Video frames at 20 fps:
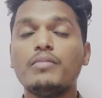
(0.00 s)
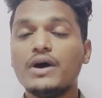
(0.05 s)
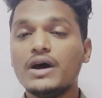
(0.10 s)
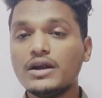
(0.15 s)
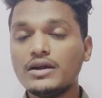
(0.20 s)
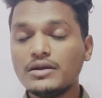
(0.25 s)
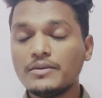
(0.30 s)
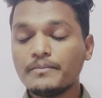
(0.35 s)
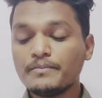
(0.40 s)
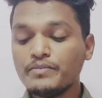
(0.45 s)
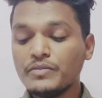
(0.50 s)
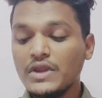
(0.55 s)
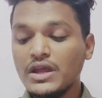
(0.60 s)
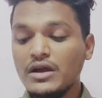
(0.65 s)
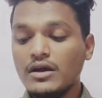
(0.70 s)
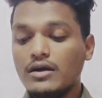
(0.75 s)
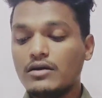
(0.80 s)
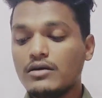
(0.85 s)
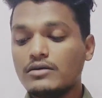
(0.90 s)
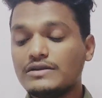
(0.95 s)
but
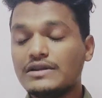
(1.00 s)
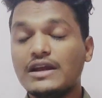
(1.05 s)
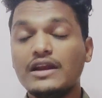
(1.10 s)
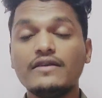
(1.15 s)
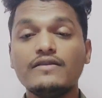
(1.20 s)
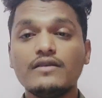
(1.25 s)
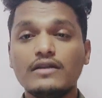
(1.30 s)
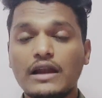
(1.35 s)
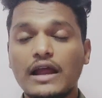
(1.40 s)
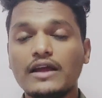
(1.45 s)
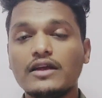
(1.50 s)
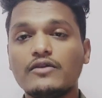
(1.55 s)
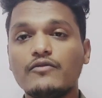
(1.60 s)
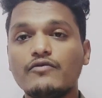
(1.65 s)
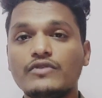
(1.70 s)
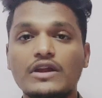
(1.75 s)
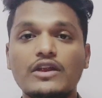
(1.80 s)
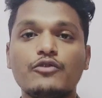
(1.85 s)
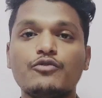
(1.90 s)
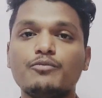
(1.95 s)
there is
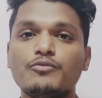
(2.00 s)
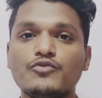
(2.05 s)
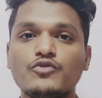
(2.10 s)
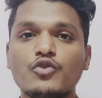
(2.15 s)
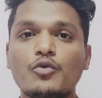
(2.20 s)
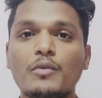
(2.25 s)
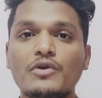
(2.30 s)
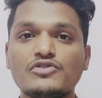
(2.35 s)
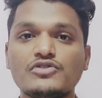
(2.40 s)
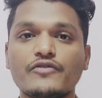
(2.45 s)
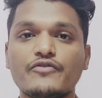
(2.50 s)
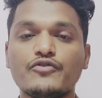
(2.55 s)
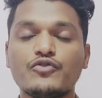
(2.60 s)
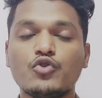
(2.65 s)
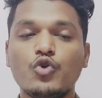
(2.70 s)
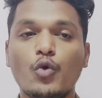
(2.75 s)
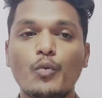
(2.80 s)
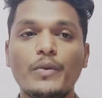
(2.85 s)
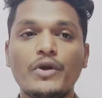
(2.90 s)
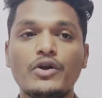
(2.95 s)
so much of
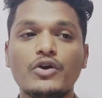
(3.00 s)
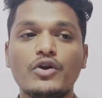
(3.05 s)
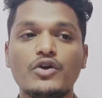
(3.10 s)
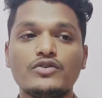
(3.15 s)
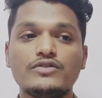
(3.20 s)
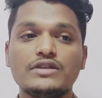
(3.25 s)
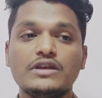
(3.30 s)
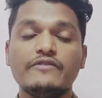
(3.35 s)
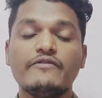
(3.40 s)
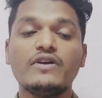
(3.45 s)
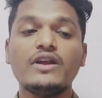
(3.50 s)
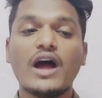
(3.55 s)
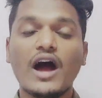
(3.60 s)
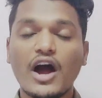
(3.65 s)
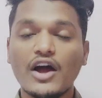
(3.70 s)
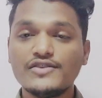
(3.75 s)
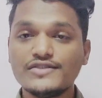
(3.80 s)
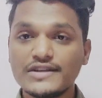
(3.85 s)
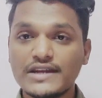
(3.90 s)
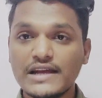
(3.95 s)
scope, because even
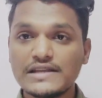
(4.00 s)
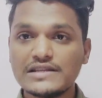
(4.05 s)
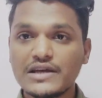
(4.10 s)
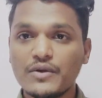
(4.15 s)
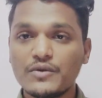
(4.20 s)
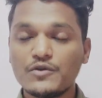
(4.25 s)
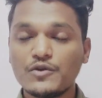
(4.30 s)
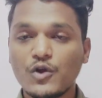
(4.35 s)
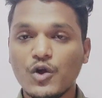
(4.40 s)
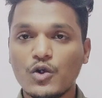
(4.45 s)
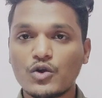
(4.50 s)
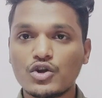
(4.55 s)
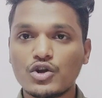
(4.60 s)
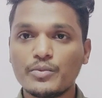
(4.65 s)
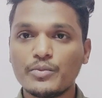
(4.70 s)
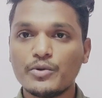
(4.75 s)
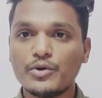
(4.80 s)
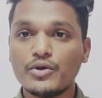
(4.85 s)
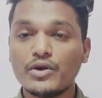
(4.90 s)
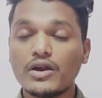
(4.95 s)
acharyas have talked
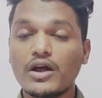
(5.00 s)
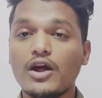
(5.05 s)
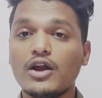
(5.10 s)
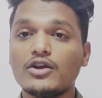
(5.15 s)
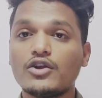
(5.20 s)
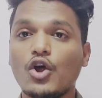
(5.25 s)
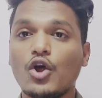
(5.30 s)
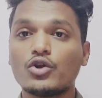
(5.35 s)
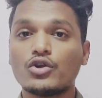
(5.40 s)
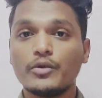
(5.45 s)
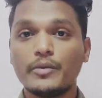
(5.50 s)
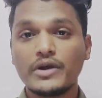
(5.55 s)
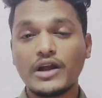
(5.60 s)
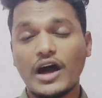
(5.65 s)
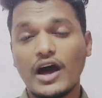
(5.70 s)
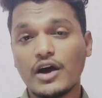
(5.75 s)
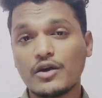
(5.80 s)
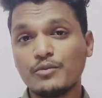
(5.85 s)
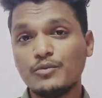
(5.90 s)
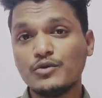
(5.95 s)
about
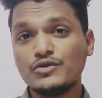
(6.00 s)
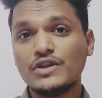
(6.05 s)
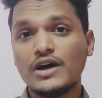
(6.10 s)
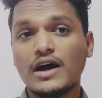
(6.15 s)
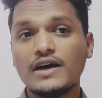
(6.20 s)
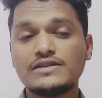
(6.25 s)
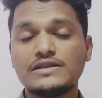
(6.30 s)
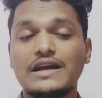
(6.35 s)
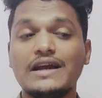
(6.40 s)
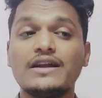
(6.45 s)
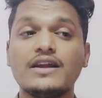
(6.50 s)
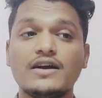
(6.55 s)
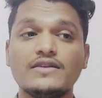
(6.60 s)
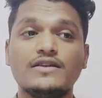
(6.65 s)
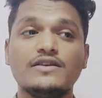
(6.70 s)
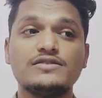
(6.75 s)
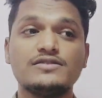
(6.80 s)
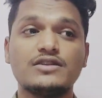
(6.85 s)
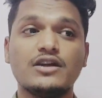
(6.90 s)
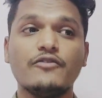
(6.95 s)
arbudas and
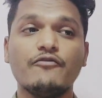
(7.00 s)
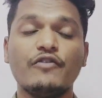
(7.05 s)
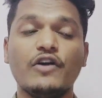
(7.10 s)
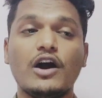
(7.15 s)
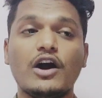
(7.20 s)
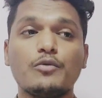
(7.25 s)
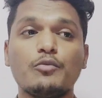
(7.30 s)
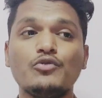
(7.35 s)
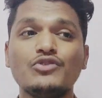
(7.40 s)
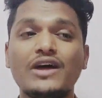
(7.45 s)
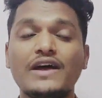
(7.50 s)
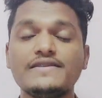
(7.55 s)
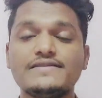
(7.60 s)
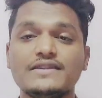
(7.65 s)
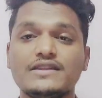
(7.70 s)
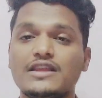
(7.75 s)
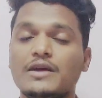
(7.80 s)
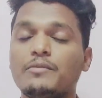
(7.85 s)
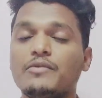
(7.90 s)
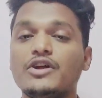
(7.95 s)
other stuff. Arbuda is
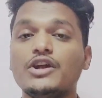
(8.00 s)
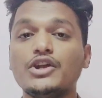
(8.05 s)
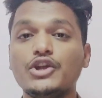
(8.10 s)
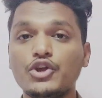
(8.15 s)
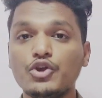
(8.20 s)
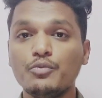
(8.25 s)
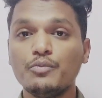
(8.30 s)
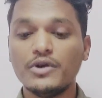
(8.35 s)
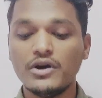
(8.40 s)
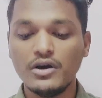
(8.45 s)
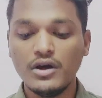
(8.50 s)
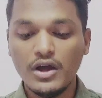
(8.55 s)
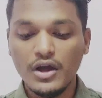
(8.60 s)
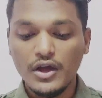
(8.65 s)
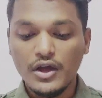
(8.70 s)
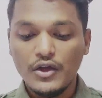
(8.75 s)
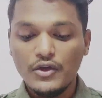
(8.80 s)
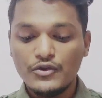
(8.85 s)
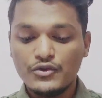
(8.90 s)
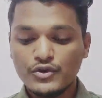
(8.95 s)
nothing but a tumor,
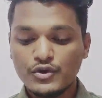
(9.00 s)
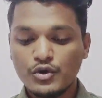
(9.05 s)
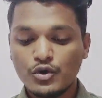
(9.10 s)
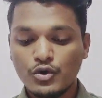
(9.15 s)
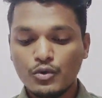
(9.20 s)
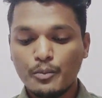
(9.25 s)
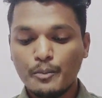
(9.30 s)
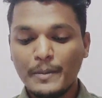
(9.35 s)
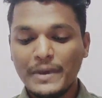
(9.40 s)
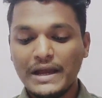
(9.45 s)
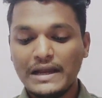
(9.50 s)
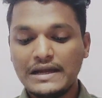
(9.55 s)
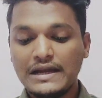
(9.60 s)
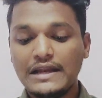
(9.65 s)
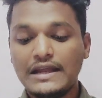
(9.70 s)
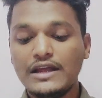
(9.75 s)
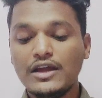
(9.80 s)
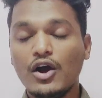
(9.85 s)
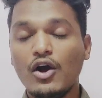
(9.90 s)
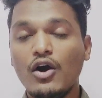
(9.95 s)
so
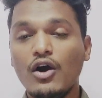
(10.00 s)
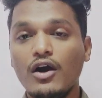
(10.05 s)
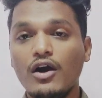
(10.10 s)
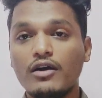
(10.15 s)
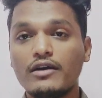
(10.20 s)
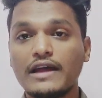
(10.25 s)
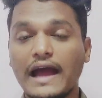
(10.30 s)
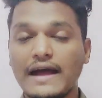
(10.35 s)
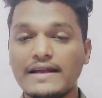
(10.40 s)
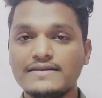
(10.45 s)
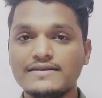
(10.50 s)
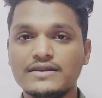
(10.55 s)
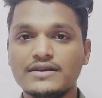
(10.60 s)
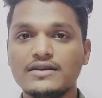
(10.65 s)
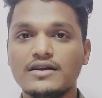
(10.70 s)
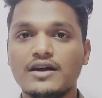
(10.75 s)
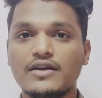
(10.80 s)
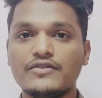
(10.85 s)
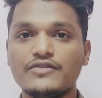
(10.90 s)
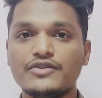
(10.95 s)
mainly cancer
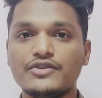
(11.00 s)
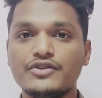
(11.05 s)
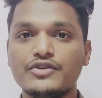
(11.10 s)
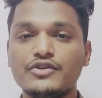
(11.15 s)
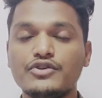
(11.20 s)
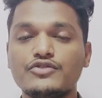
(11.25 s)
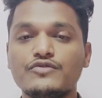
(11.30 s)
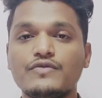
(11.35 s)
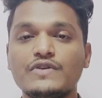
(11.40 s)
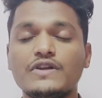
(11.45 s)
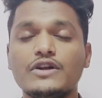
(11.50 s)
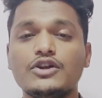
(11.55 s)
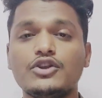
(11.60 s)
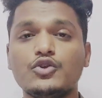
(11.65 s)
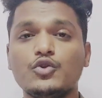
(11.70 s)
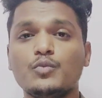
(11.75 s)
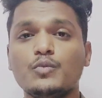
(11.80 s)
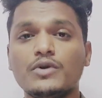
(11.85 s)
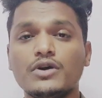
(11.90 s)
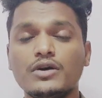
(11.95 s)
constitutes with a
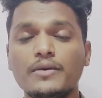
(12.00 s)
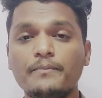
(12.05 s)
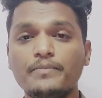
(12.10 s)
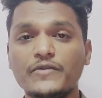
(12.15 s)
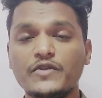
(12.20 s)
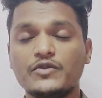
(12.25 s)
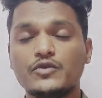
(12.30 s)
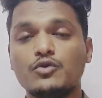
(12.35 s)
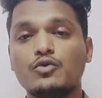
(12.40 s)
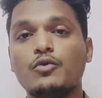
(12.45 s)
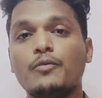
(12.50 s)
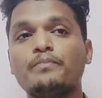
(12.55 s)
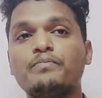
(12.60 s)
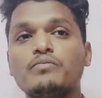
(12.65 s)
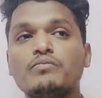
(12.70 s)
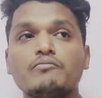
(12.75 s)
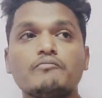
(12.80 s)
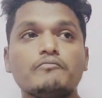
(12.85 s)
tumor. So